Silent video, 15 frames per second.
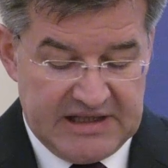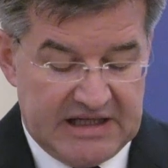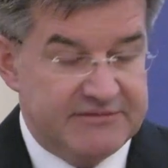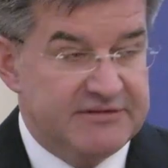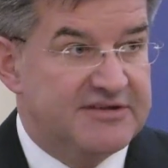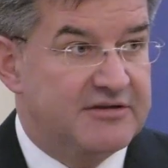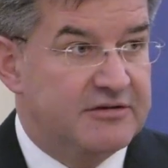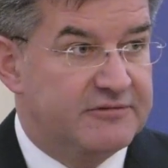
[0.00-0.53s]
I
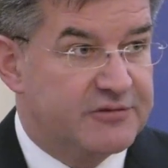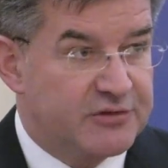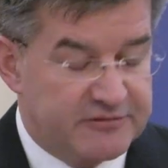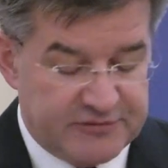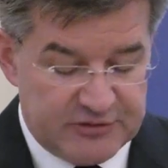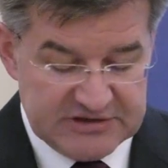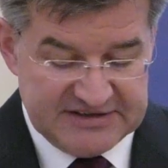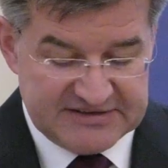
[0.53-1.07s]
wish you
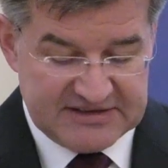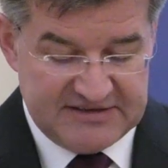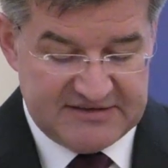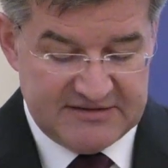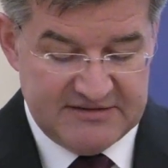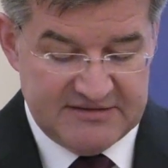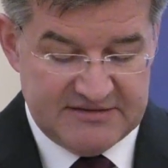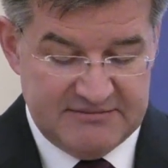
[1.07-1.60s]
fruitful
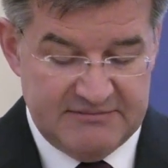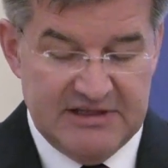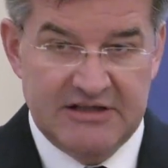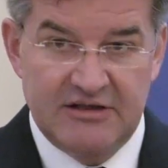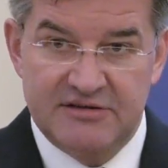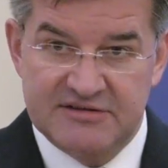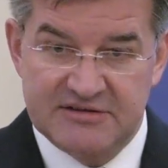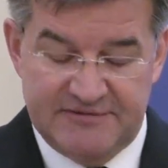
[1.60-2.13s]
discussions and
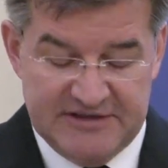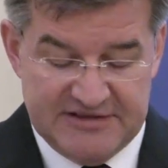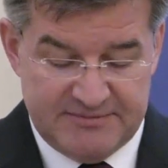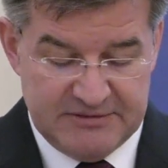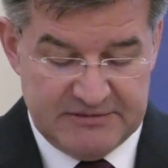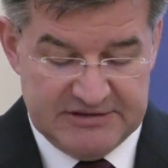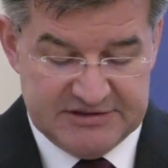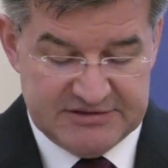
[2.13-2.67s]
lots of
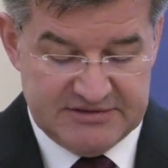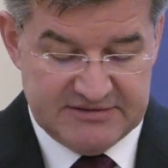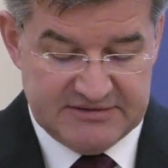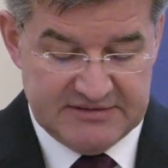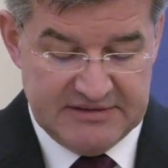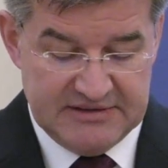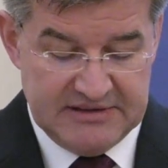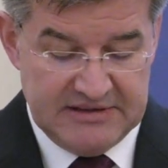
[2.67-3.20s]

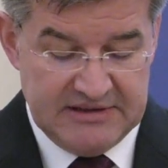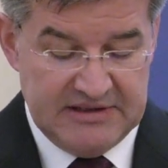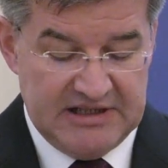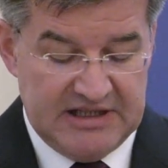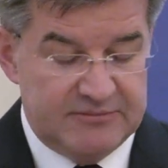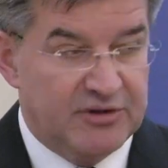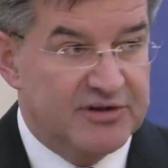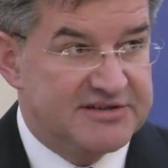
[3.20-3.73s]
inspirations.
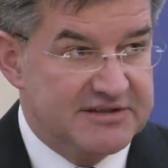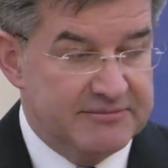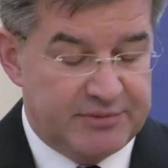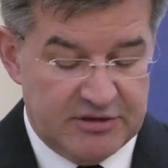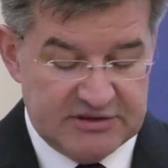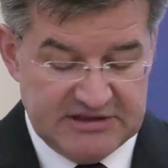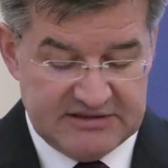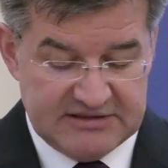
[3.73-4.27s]
And most
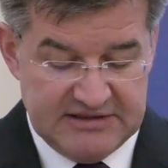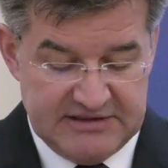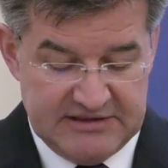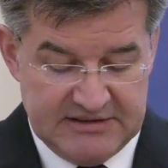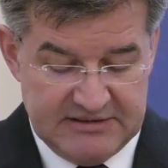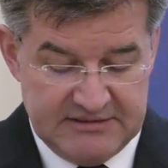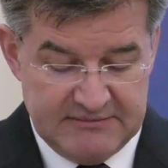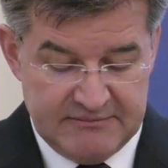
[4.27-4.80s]
importantly,
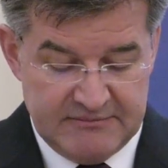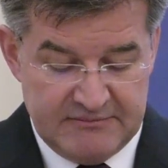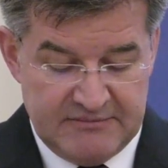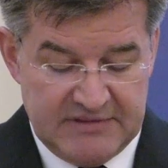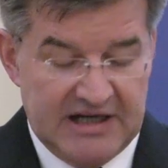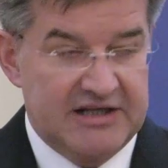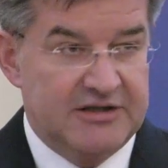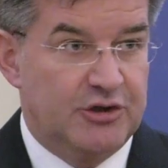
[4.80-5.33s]

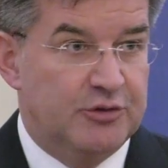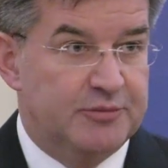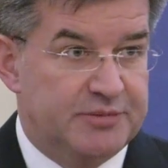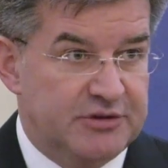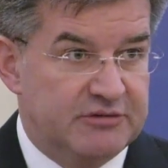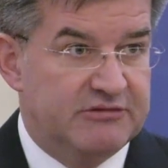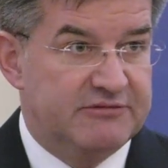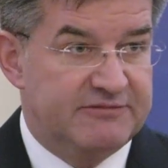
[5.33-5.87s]
I
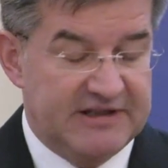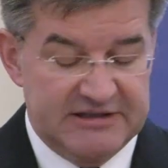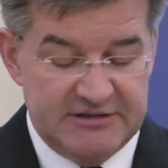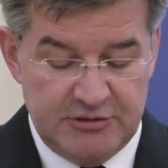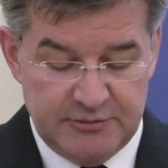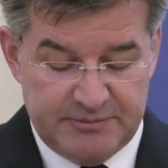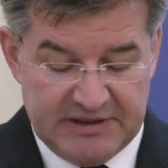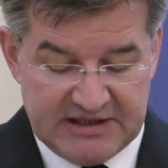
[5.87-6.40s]
hope you will find
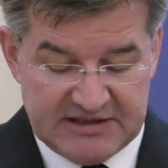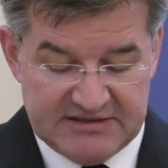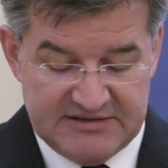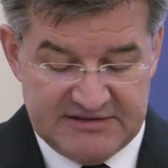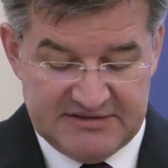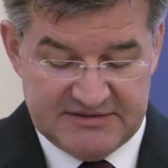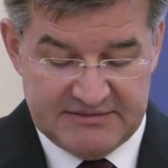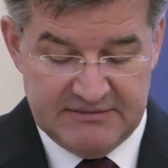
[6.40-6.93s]
new
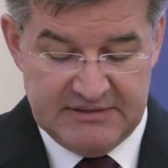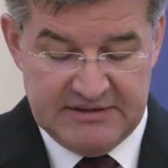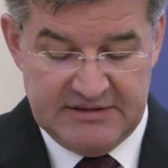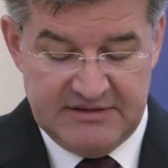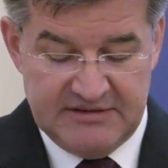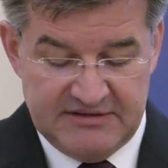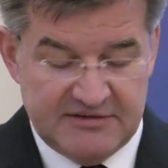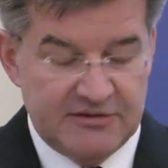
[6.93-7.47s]
partners,
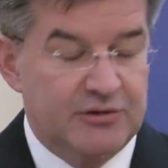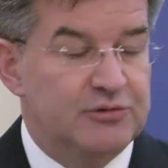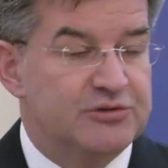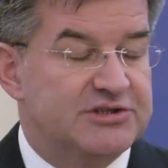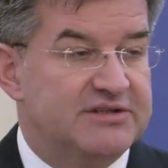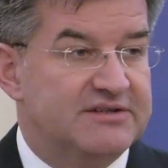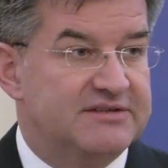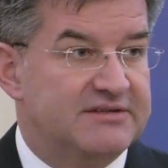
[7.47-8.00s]

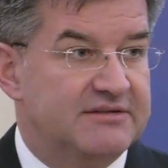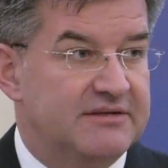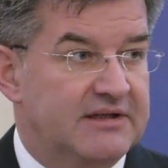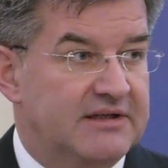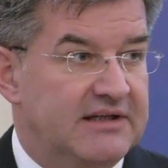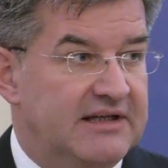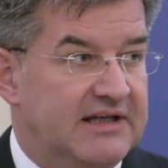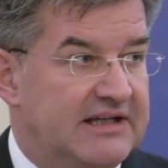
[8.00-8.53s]
solutions,
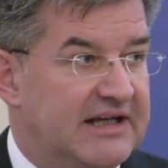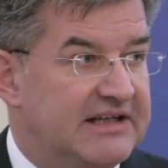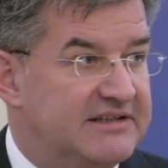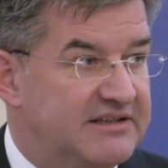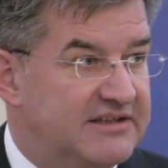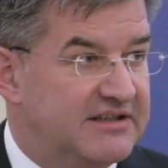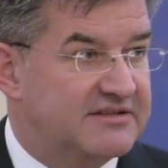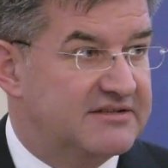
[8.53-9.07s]
and
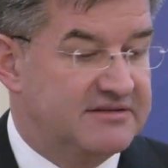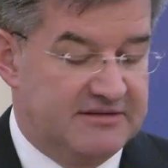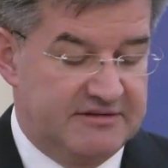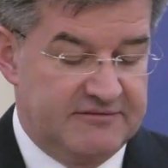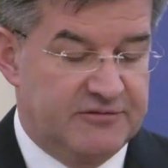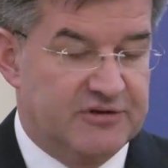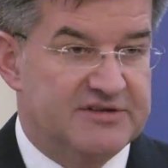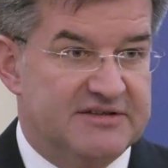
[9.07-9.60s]
ideas
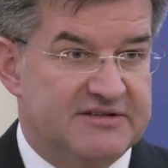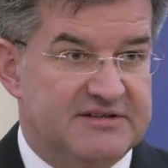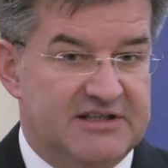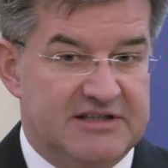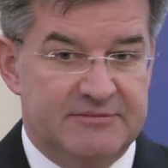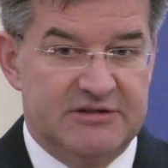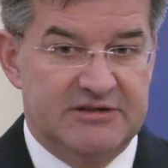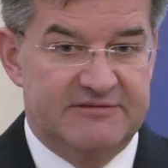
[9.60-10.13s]
for
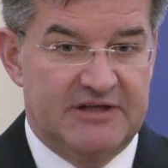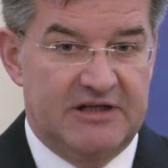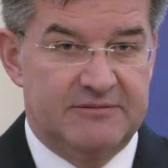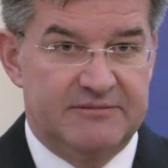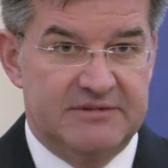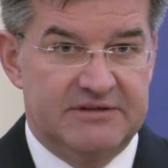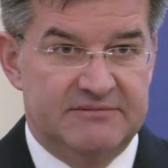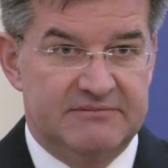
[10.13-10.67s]
sustainable
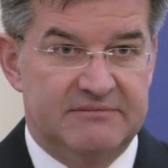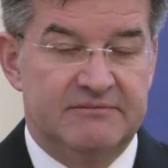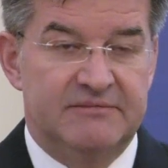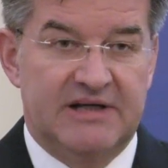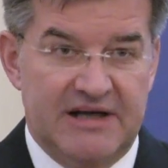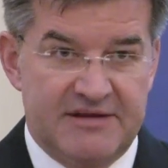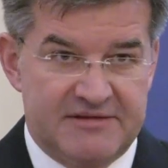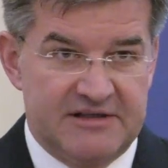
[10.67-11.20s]
development.
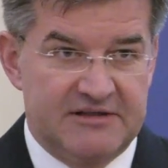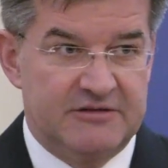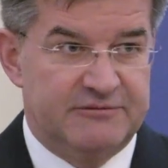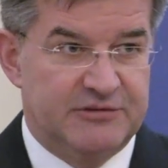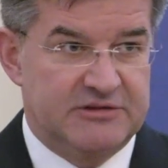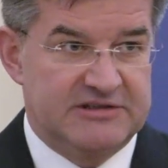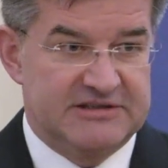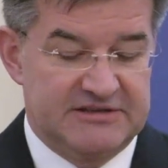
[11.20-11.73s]
I thank you
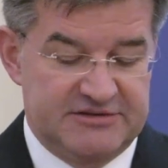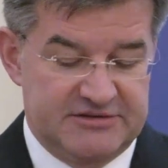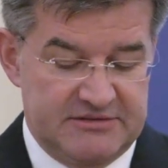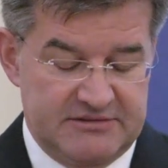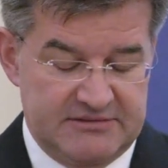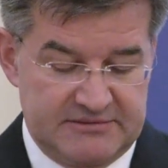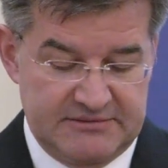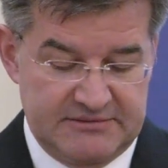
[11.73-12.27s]
for your attention.